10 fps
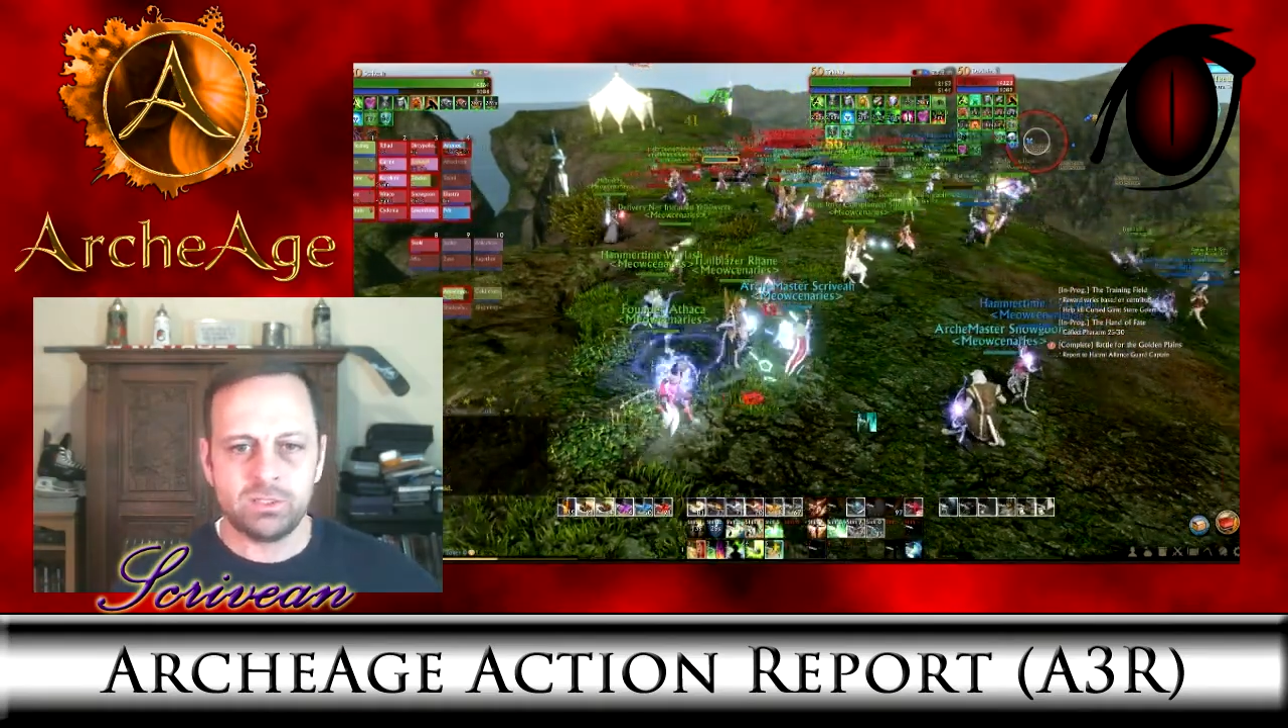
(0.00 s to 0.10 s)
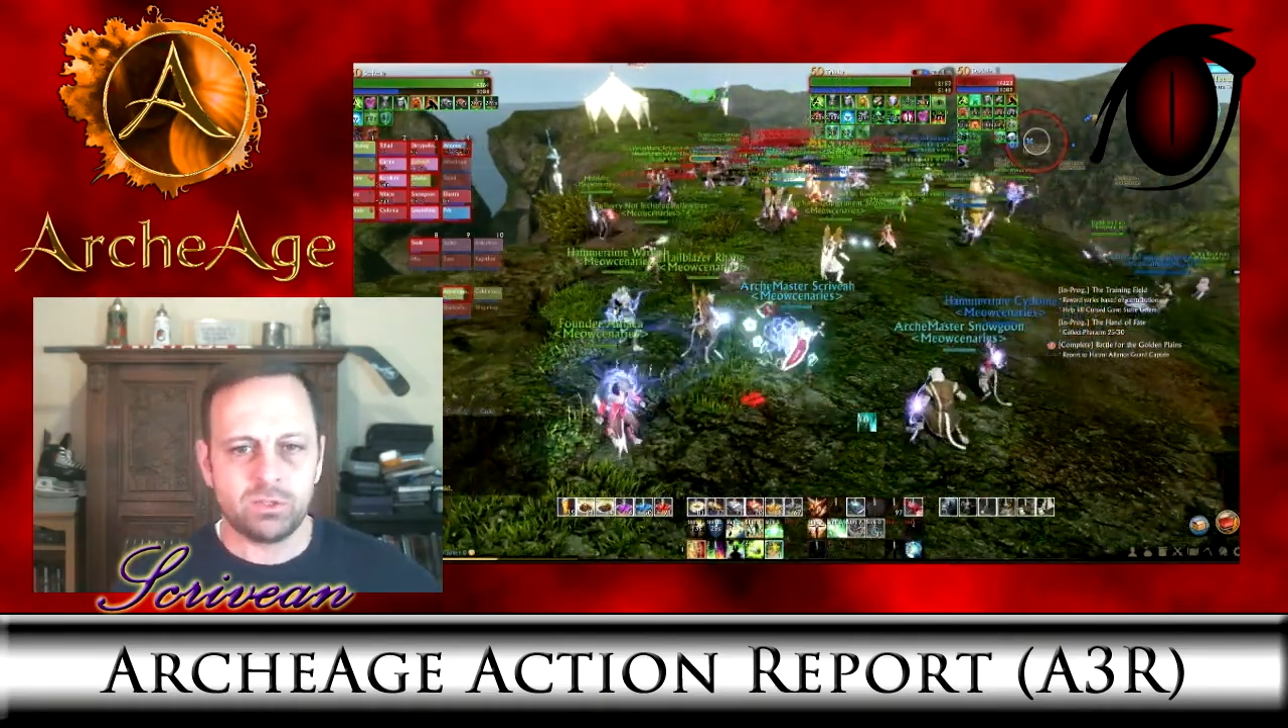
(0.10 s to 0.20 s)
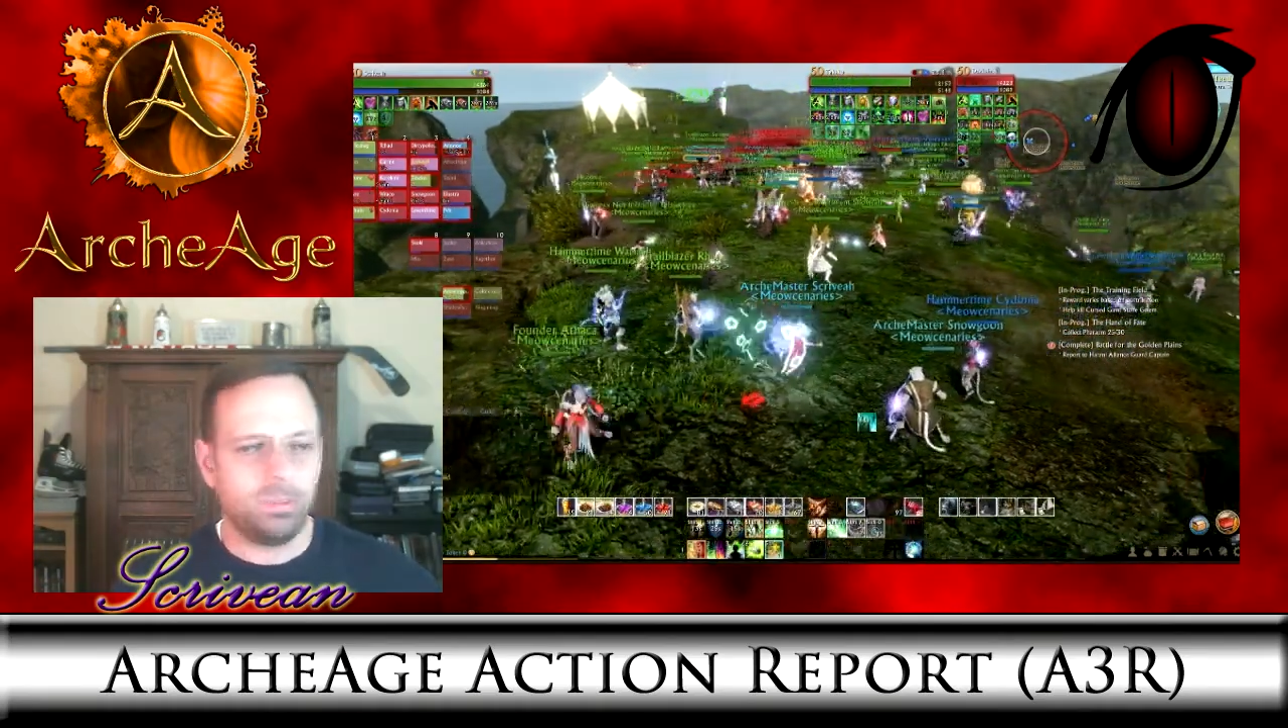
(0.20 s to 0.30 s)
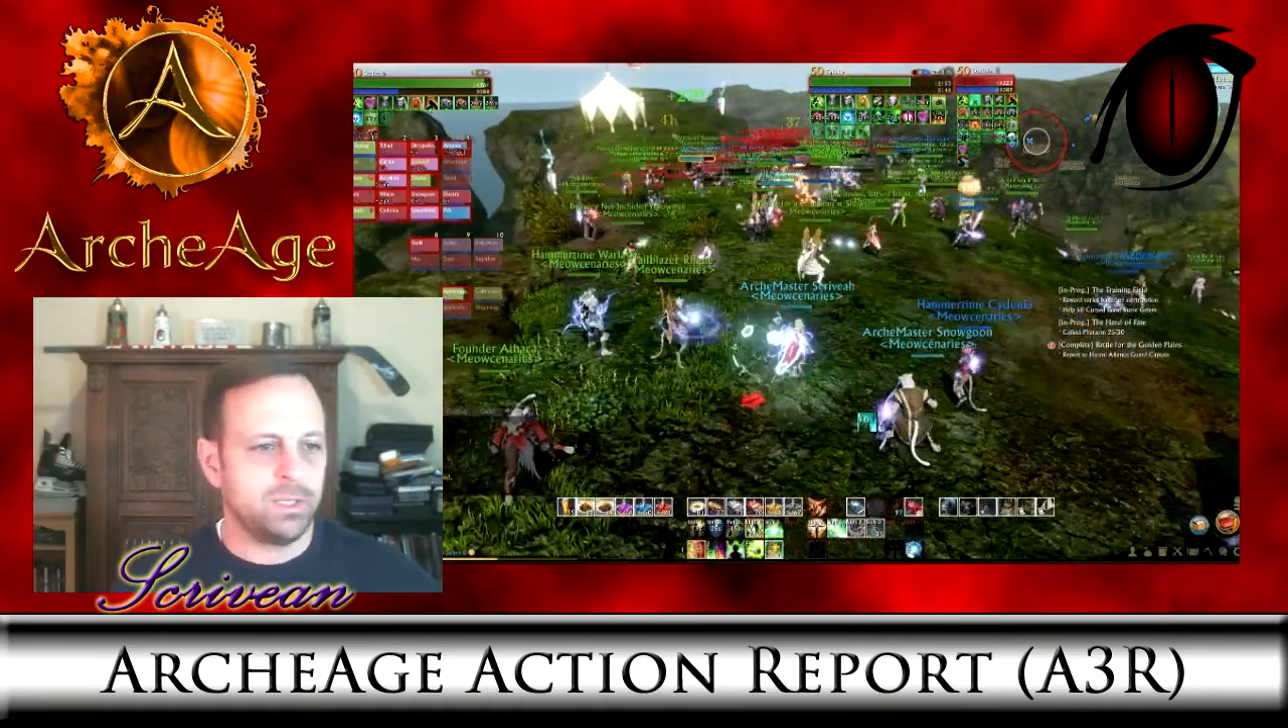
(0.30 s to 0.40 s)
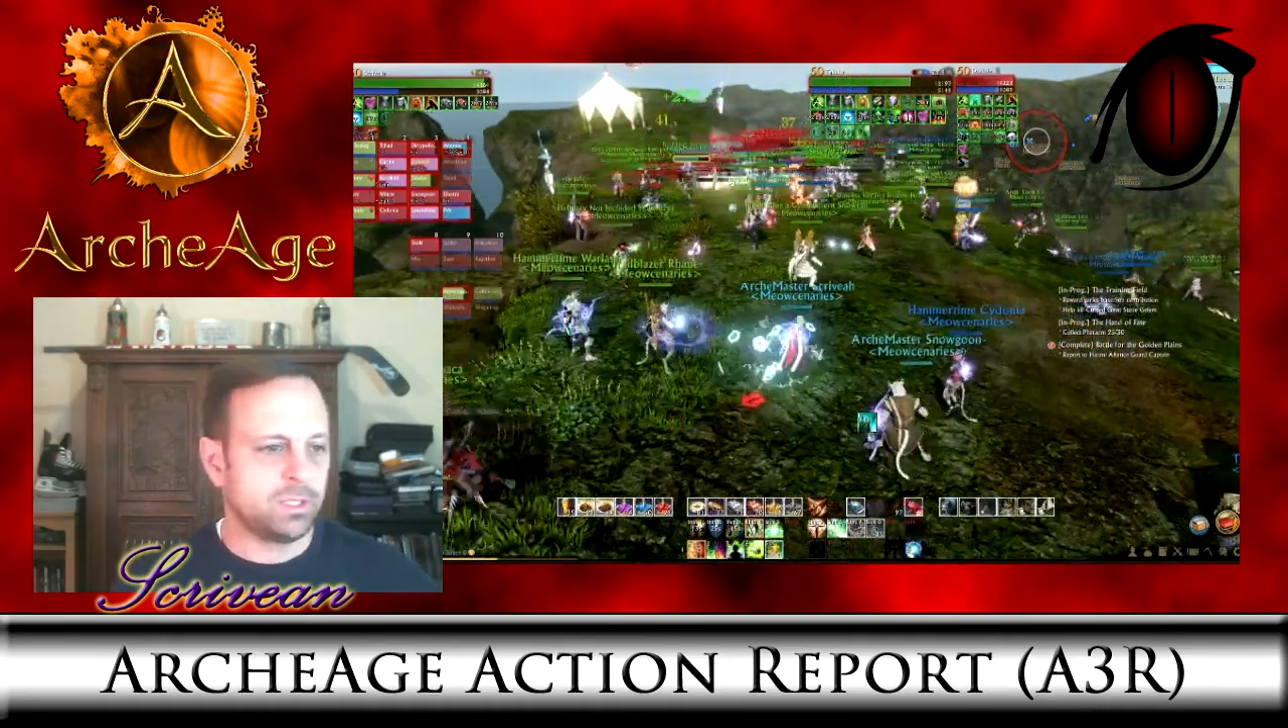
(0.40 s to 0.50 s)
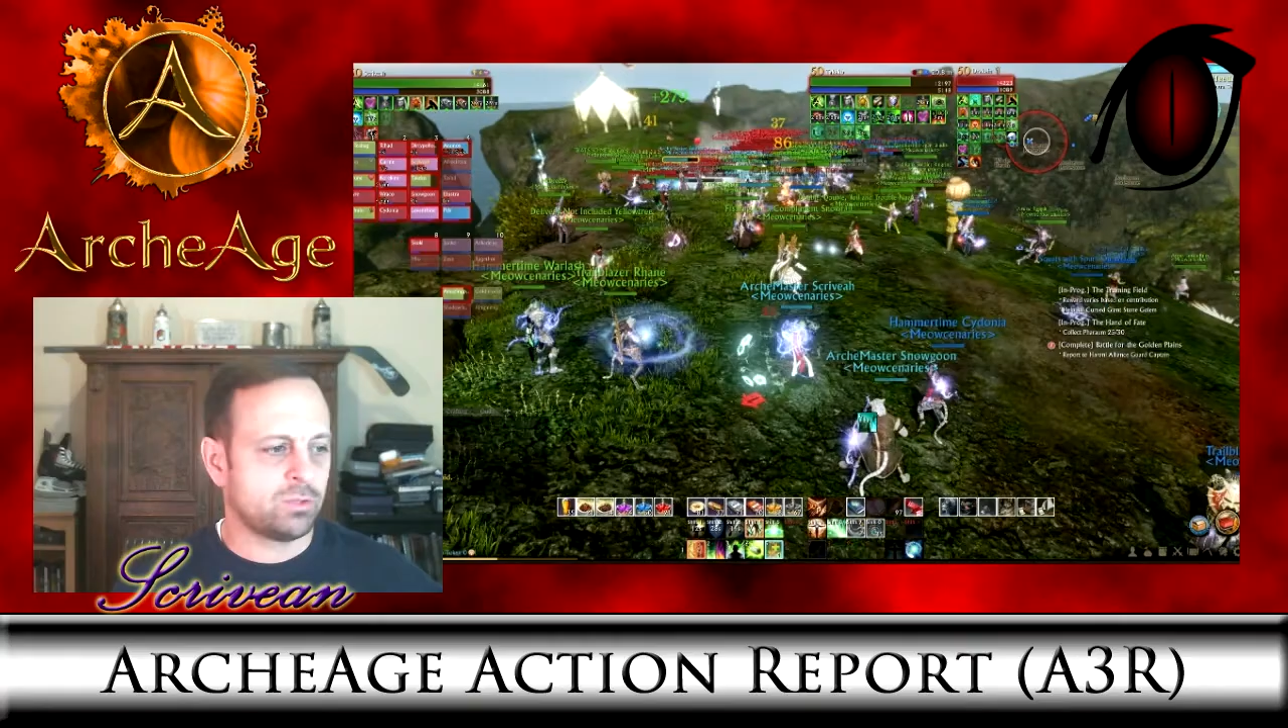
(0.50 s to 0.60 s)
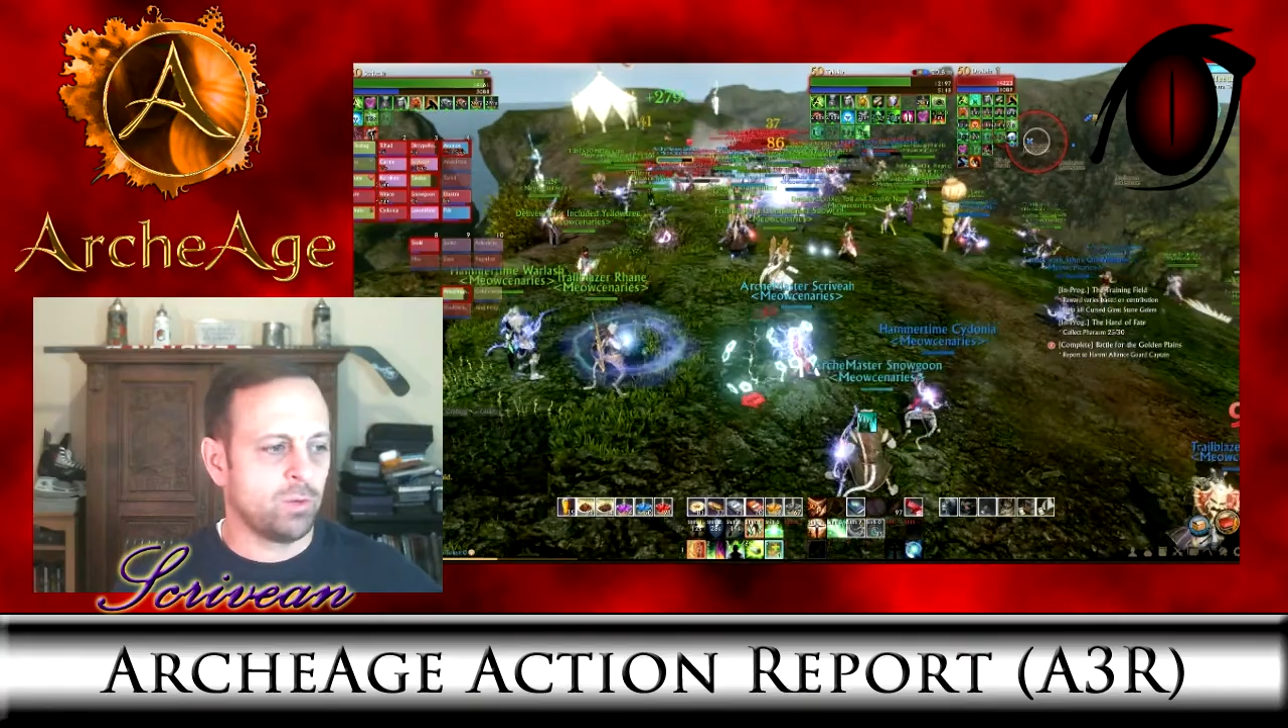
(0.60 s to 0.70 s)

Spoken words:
Serpentis